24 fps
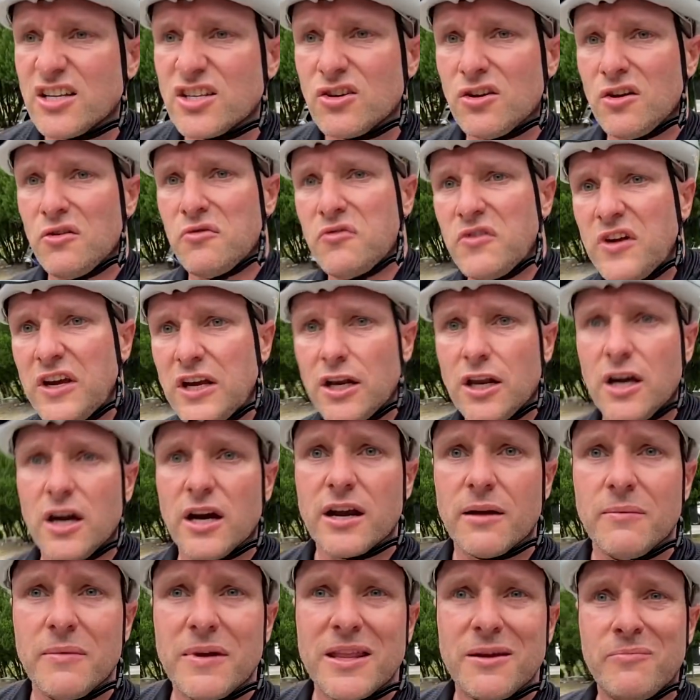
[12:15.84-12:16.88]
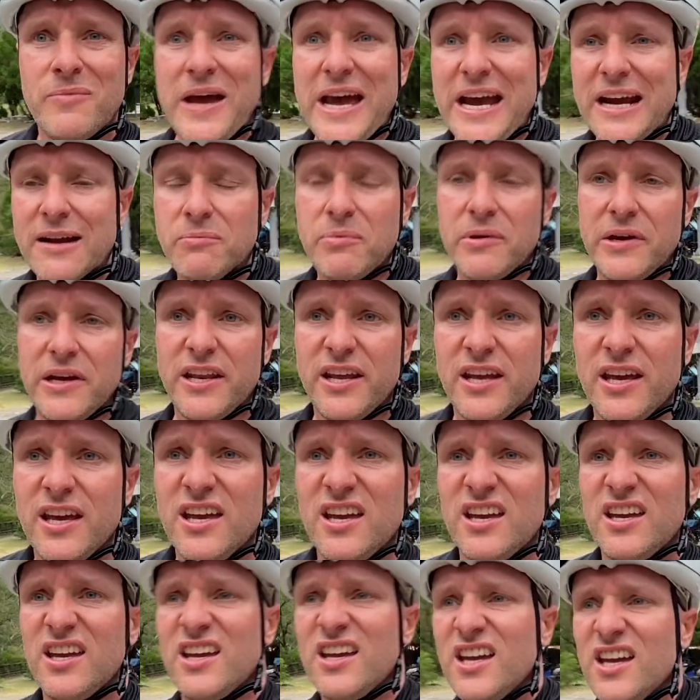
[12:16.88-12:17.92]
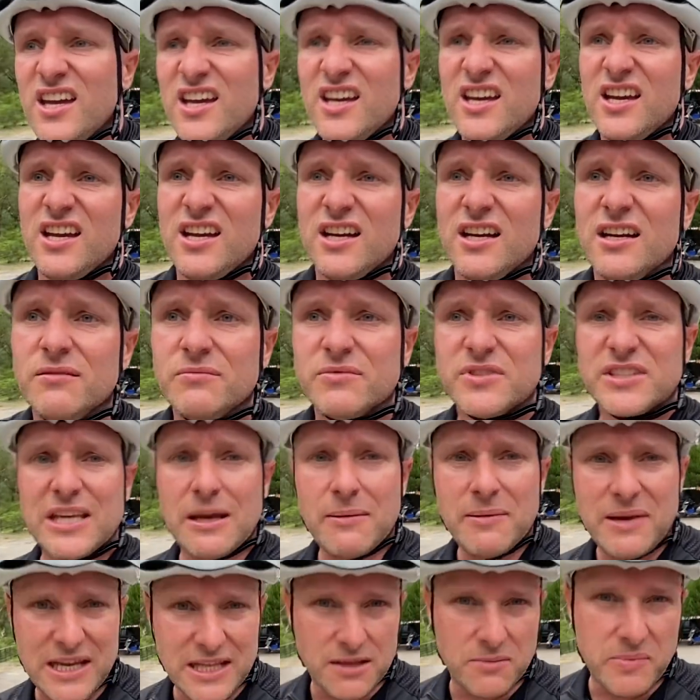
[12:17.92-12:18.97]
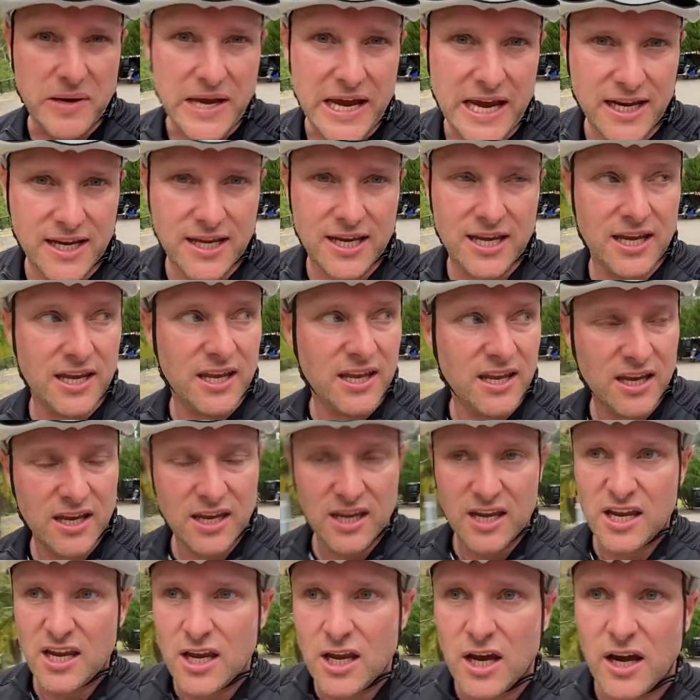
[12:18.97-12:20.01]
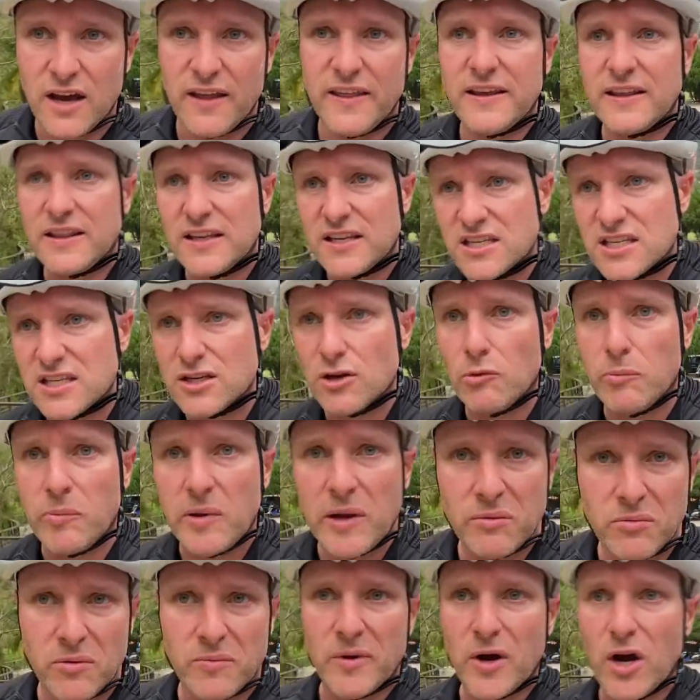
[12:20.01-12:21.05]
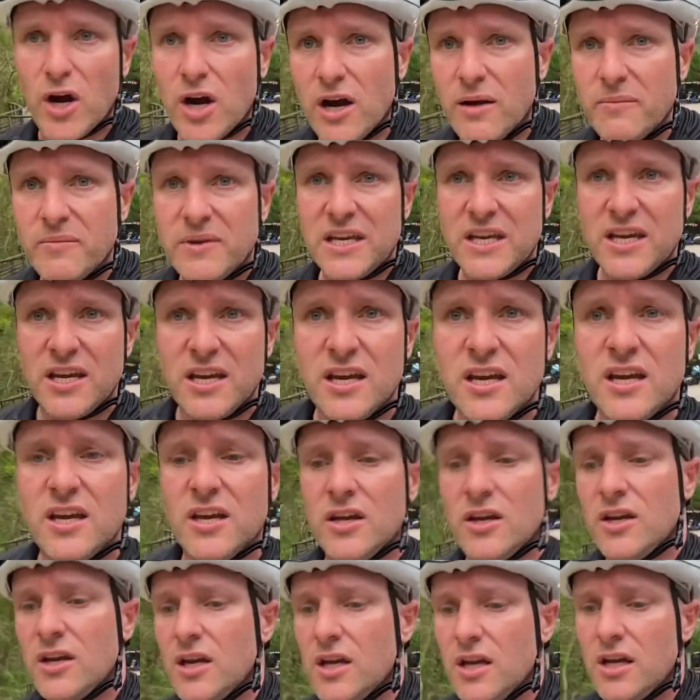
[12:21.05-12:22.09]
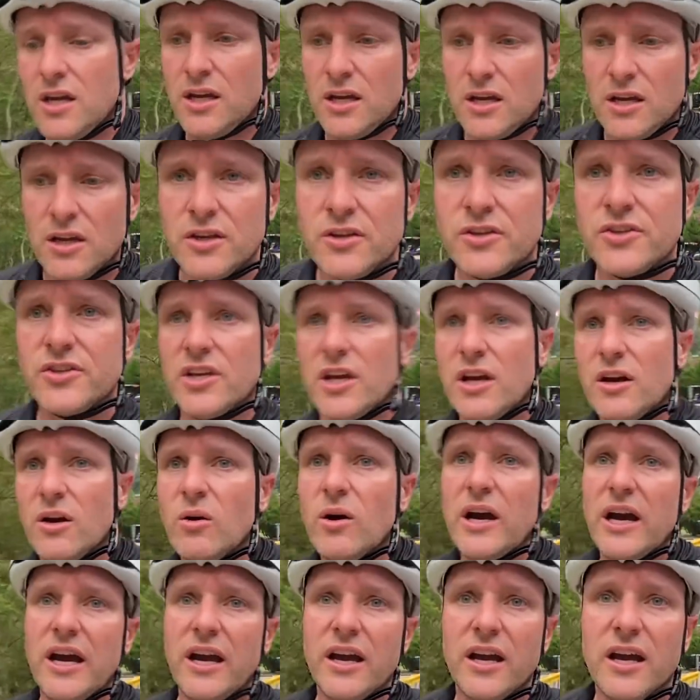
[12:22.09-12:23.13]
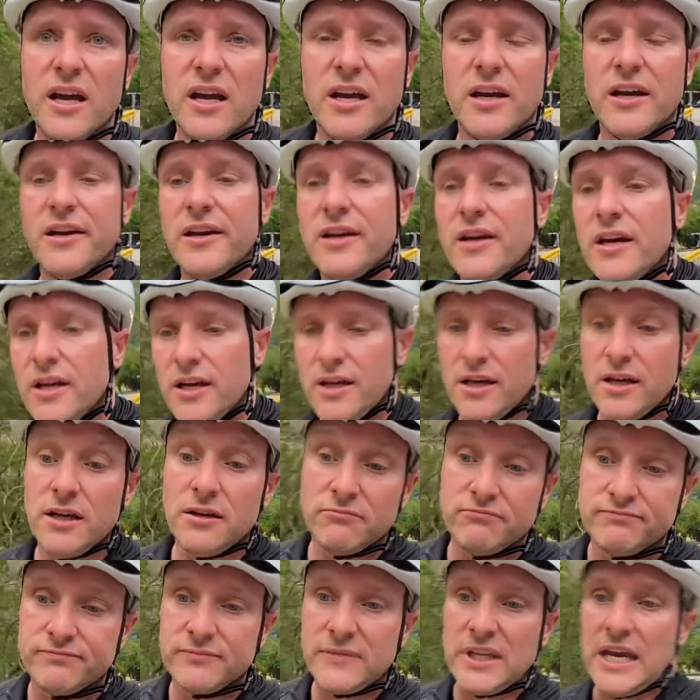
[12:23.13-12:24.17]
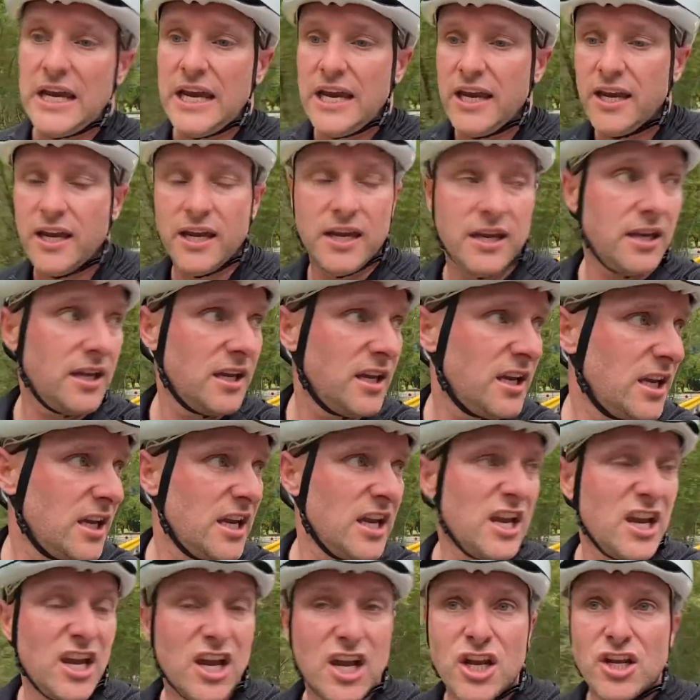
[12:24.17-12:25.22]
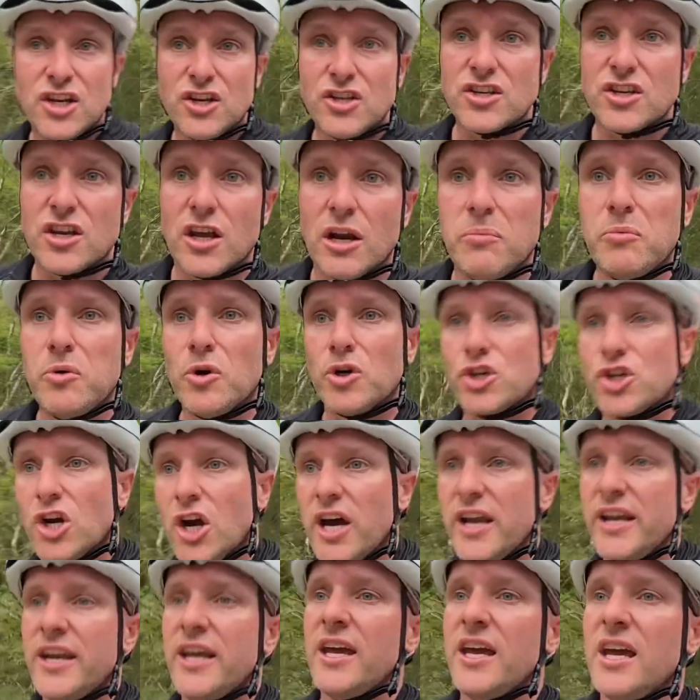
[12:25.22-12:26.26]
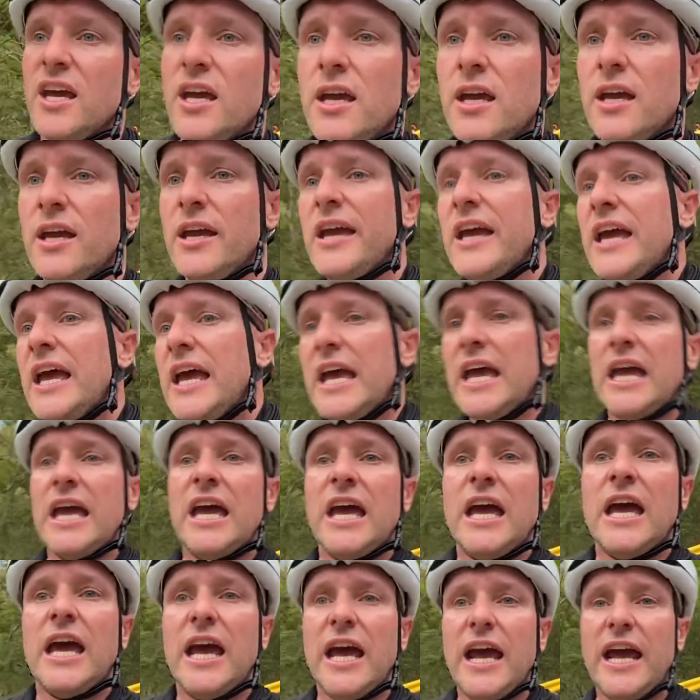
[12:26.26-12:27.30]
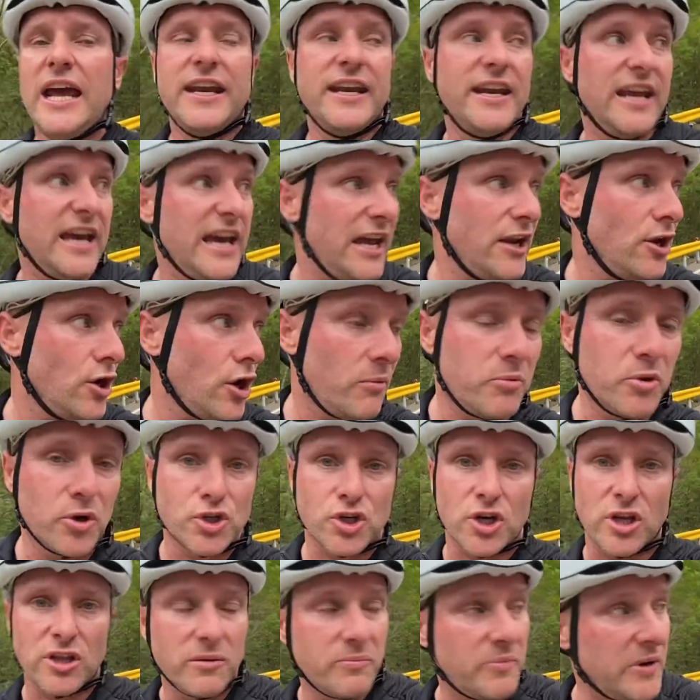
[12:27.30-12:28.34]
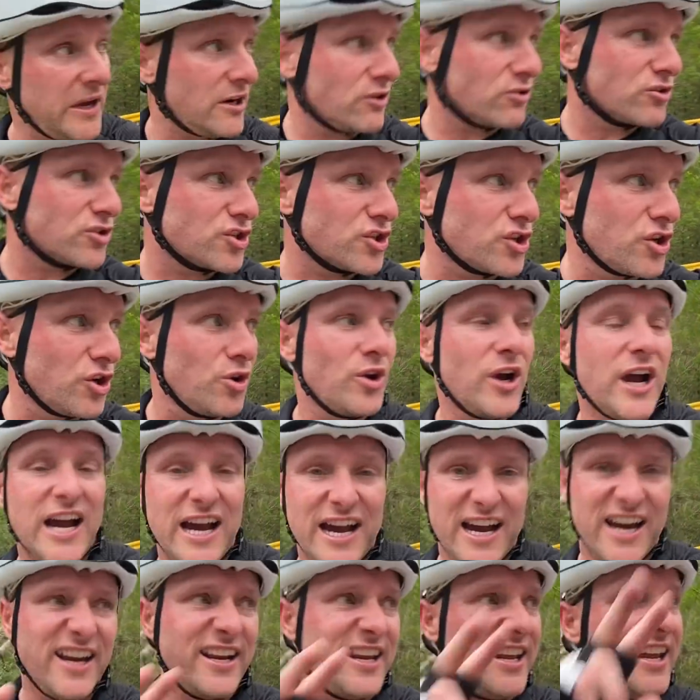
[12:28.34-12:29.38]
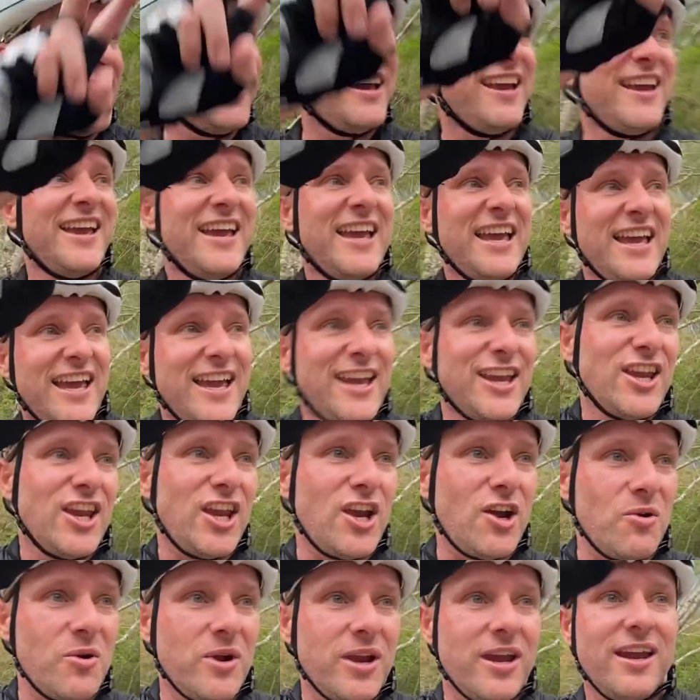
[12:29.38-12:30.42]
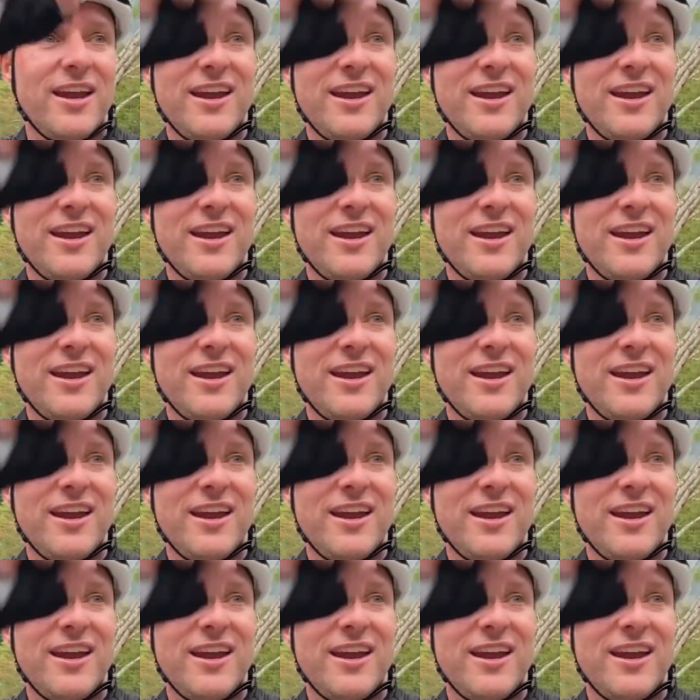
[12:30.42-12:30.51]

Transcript: sort of feel like I'm at the back, but I'm semi at the back. I think there's still people behind me. So uh, yeah, just gotta push on and uh, not push on the pedals too hard. Ew!